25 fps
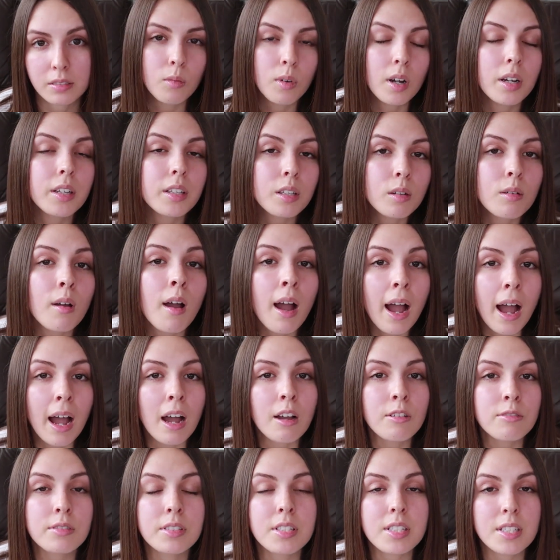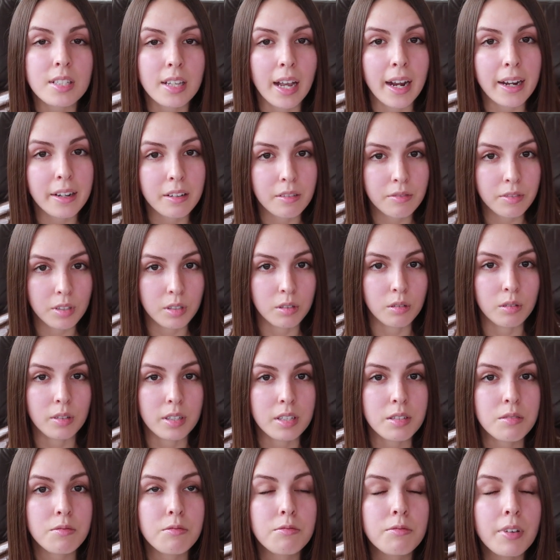What you have inside of you
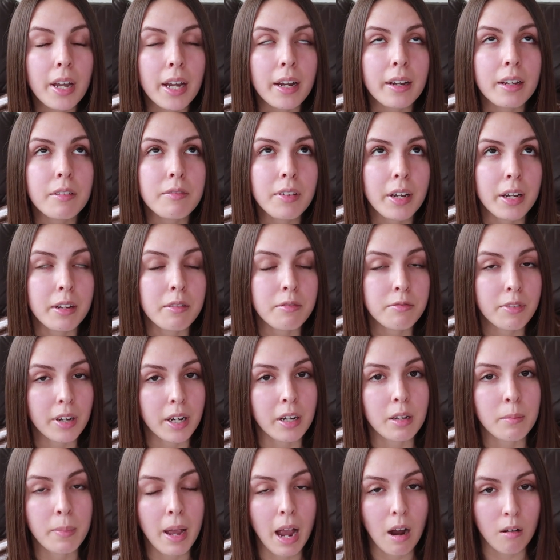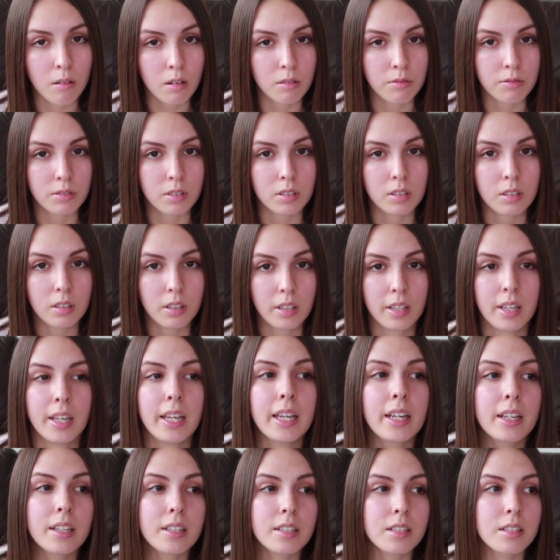is very, very, very powerful.
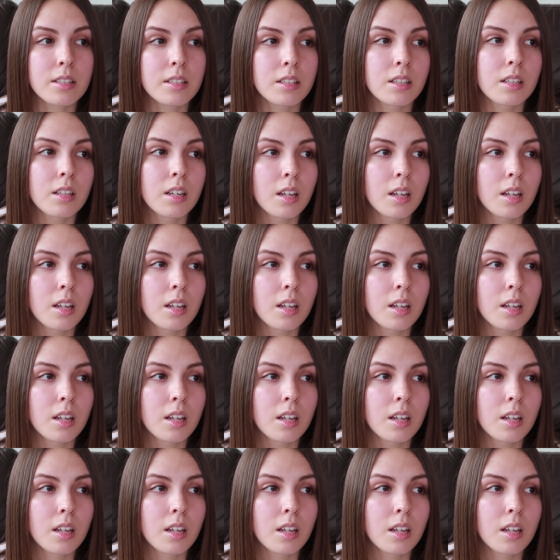And